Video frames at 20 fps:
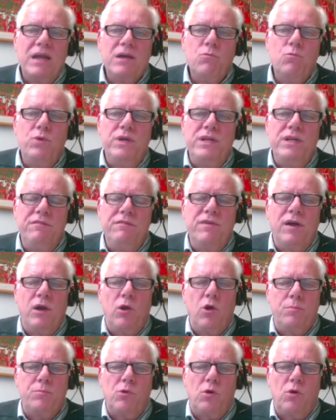We
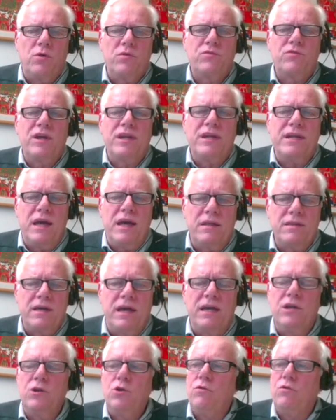developed also another
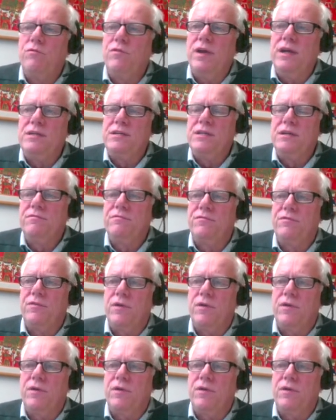innovative